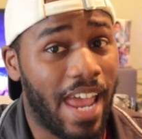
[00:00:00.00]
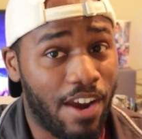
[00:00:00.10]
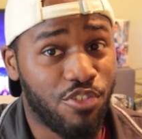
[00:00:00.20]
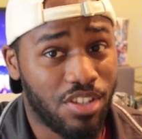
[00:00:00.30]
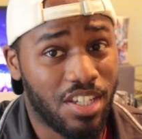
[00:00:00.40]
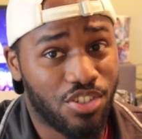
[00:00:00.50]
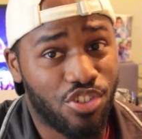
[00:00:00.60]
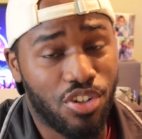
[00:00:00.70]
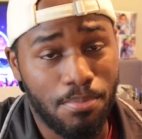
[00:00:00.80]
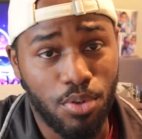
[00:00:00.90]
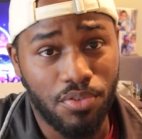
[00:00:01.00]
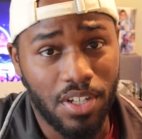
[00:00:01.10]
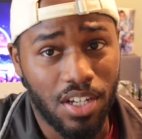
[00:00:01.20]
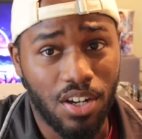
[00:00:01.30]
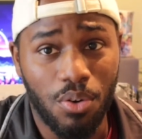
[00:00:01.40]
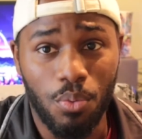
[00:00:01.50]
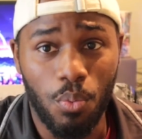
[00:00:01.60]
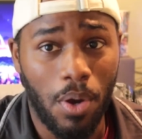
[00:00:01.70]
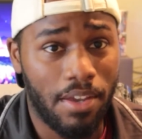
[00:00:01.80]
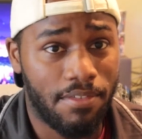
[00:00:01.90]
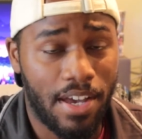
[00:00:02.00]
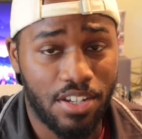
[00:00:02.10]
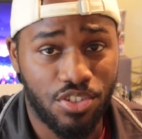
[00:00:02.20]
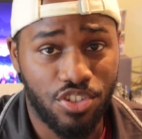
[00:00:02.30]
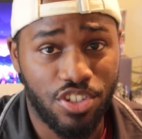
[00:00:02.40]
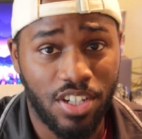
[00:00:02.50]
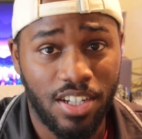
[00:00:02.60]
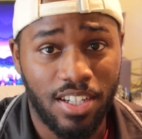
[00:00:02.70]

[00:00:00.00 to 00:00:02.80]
everything started moving way faster.